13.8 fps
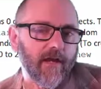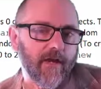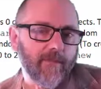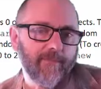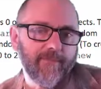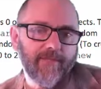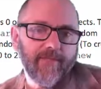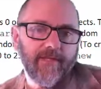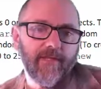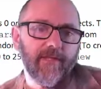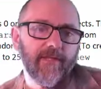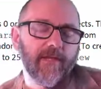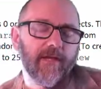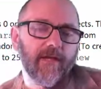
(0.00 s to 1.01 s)

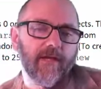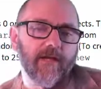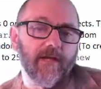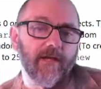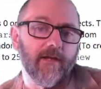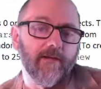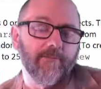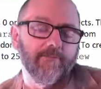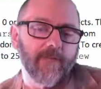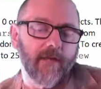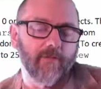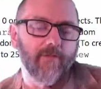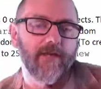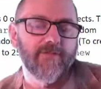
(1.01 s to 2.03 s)
the
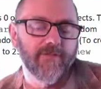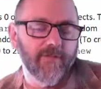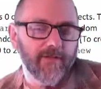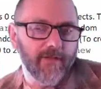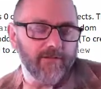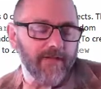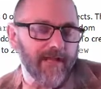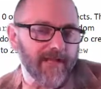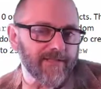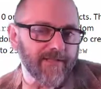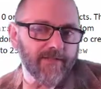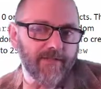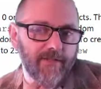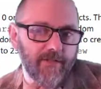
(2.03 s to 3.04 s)
arrangement of
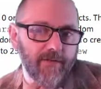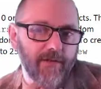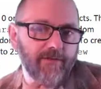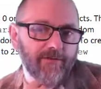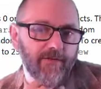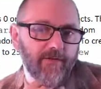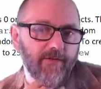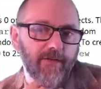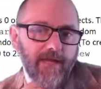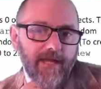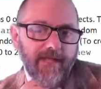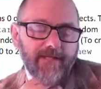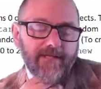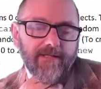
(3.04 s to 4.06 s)
classes that you have to
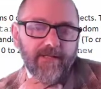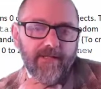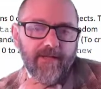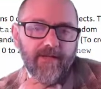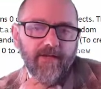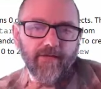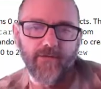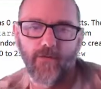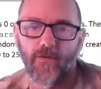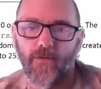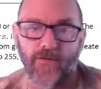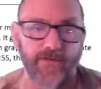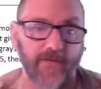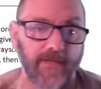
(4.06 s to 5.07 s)
create
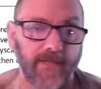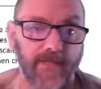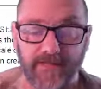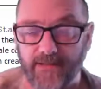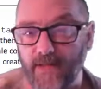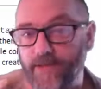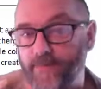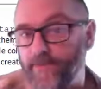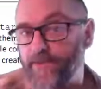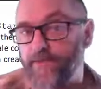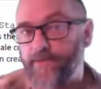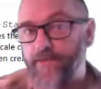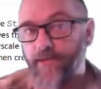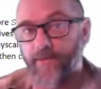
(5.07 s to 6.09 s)
for the assignment
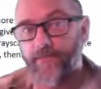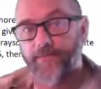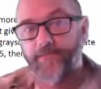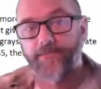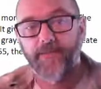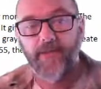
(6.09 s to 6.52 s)
that's coming.